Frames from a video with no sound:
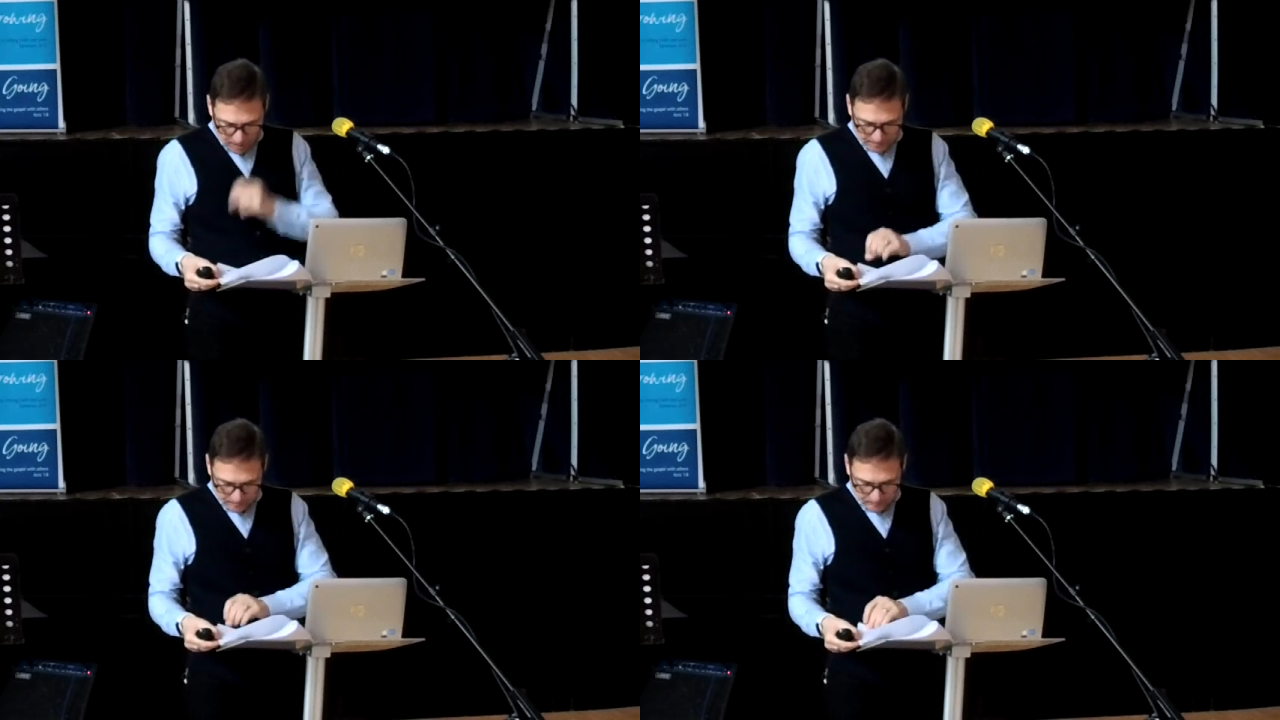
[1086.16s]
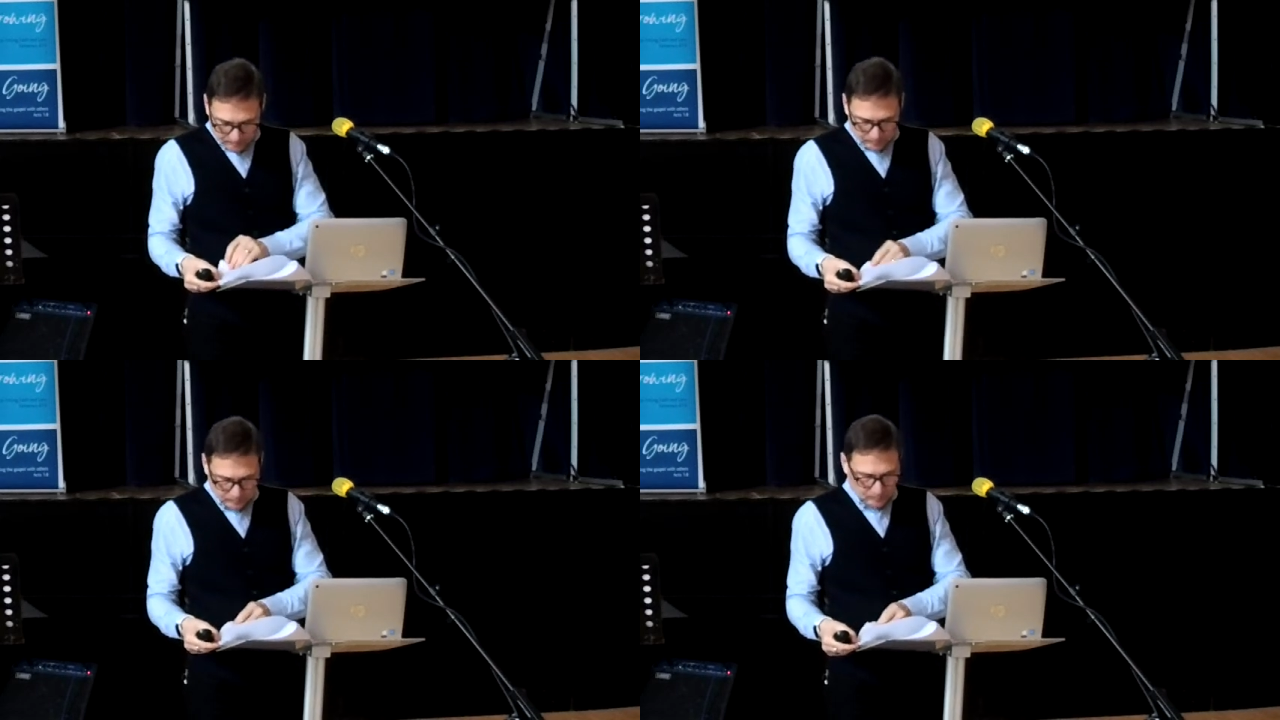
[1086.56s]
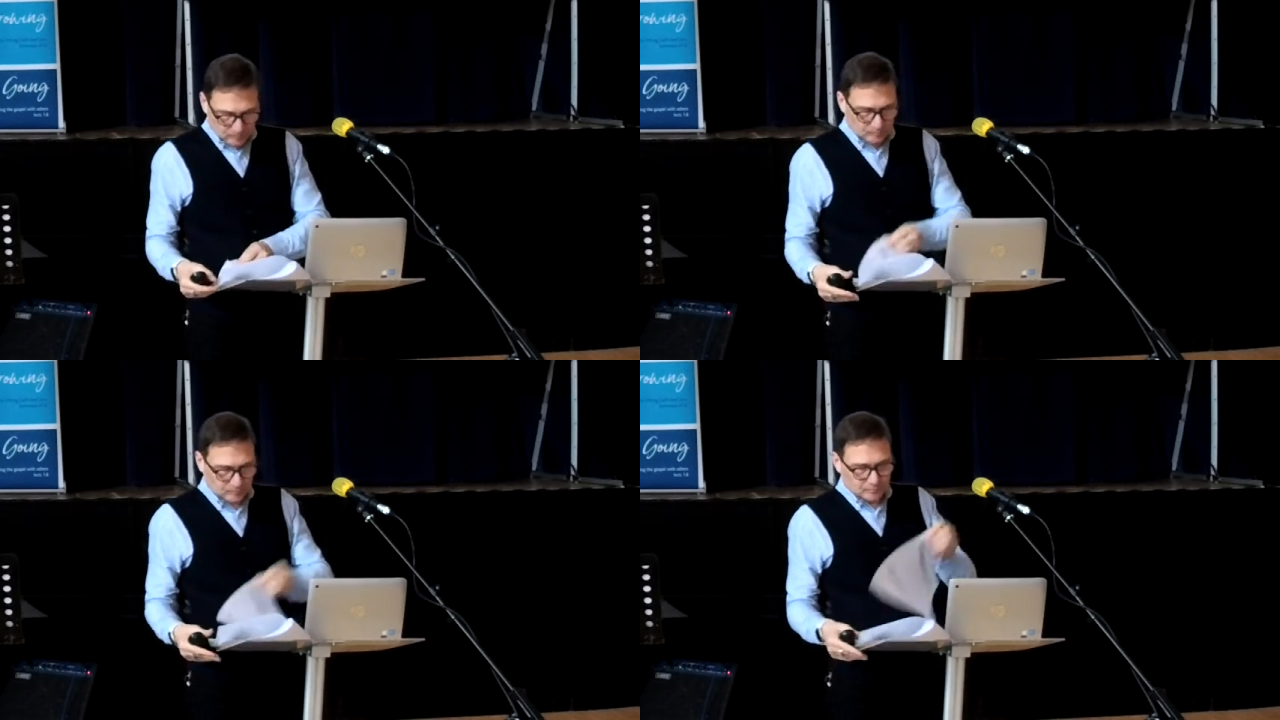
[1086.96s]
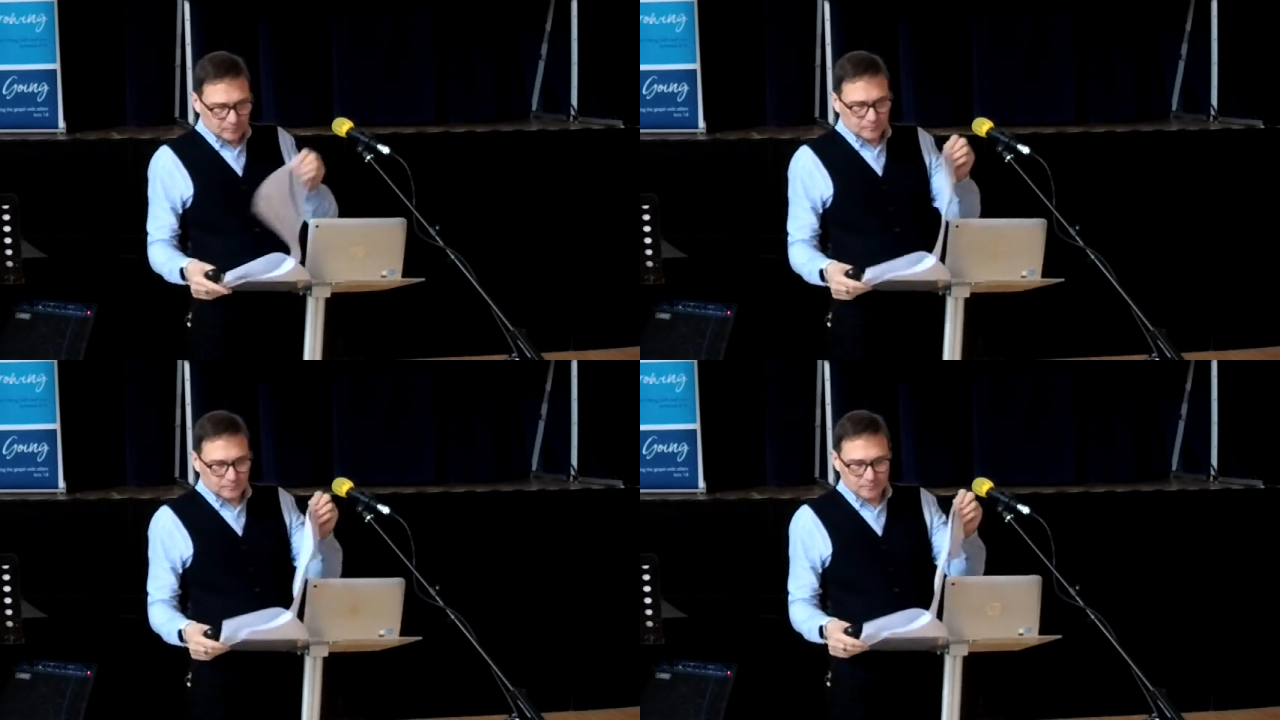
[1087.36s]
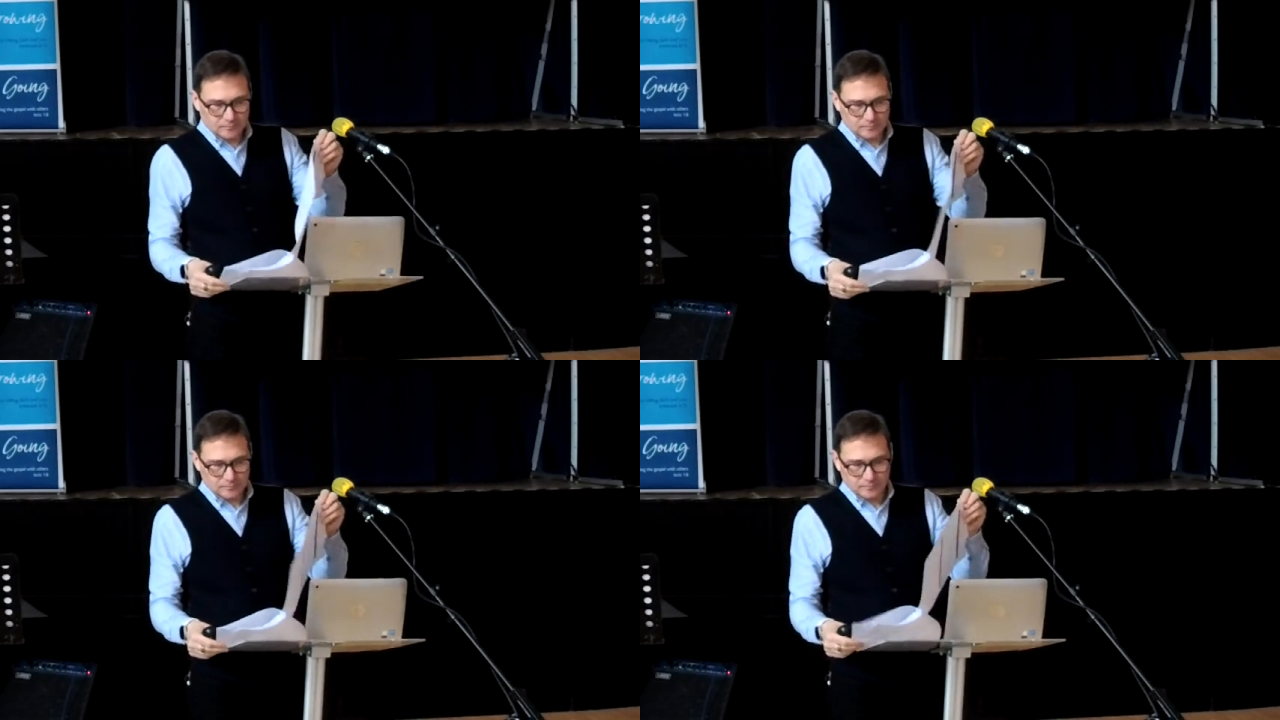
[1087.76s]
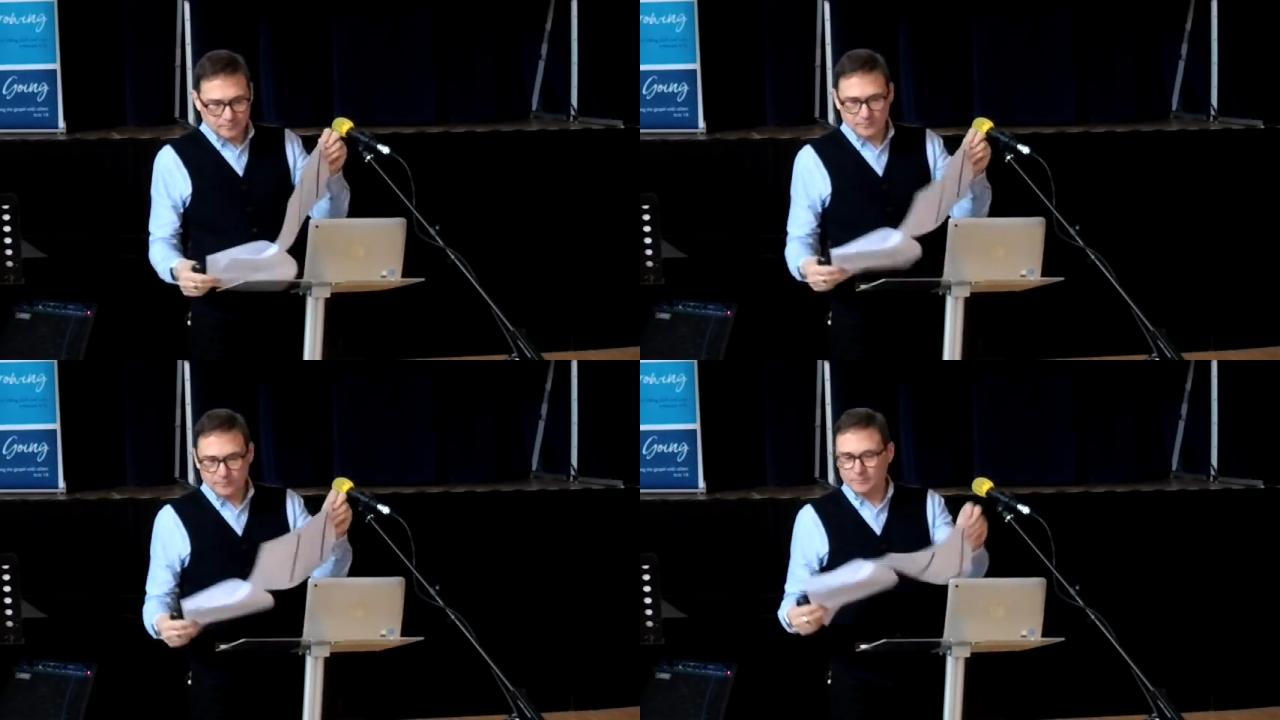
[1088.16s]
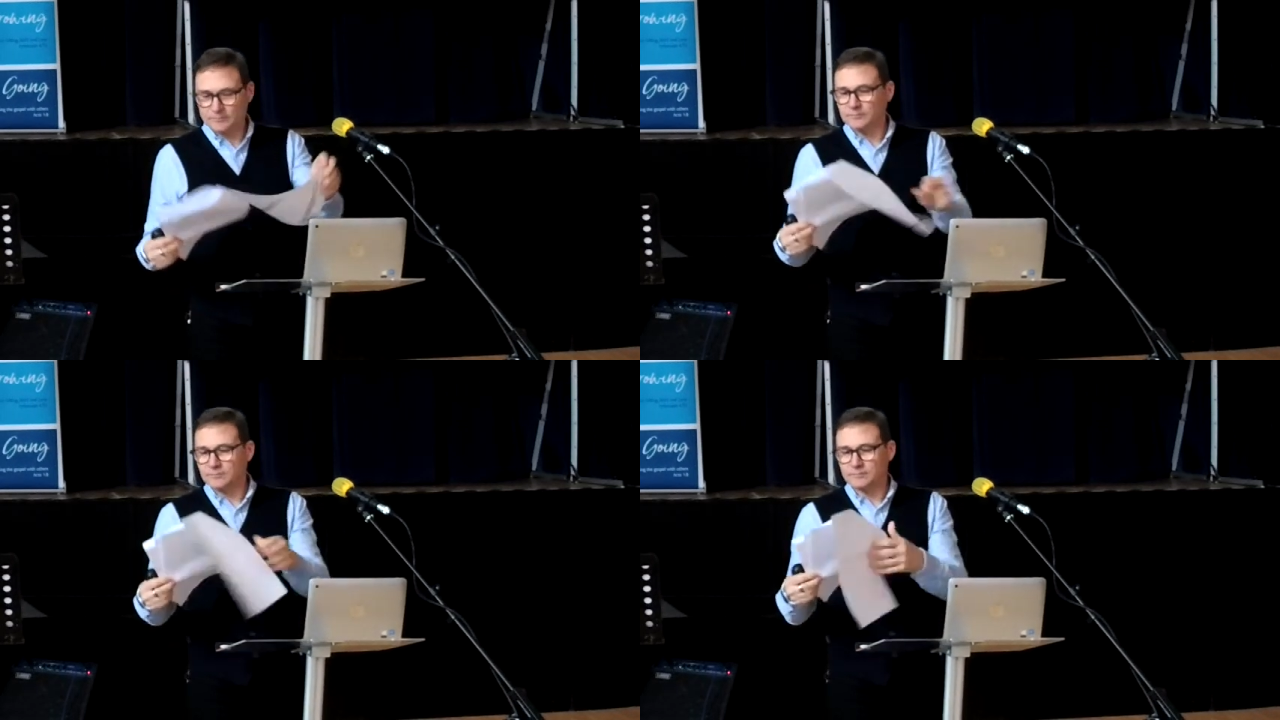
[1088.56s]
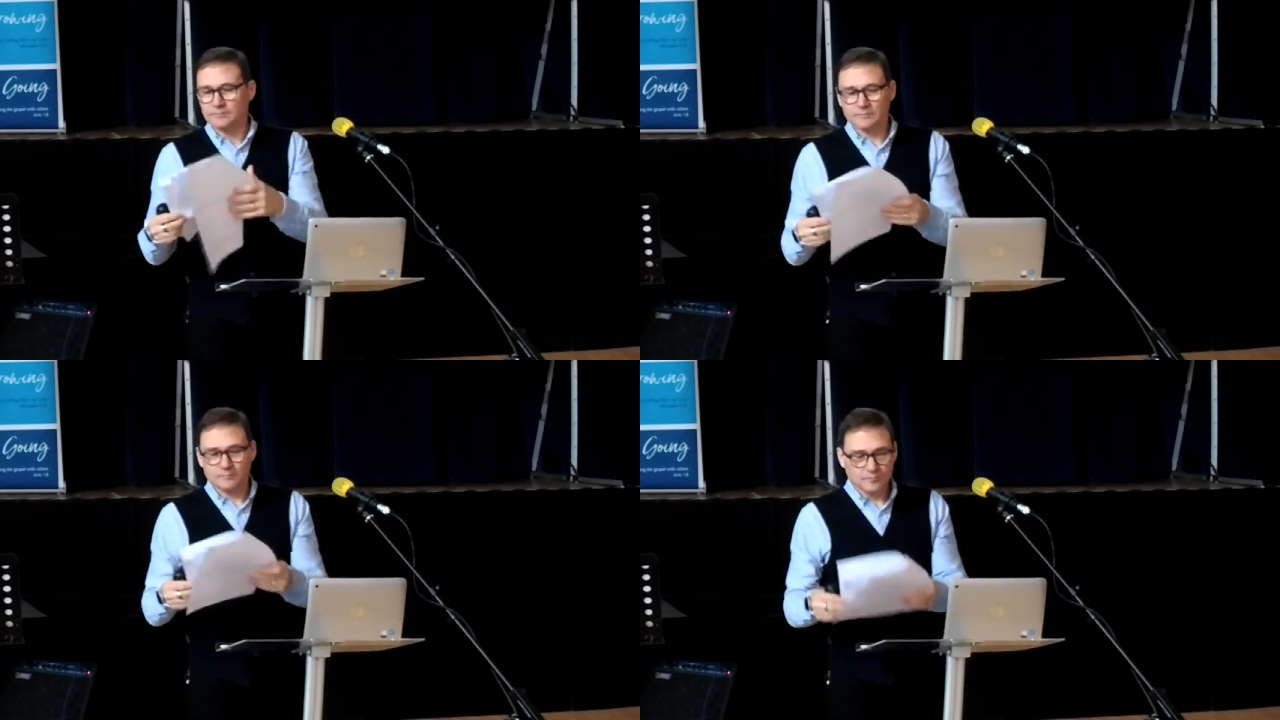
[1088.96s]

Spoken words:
No one is speaking in this clip.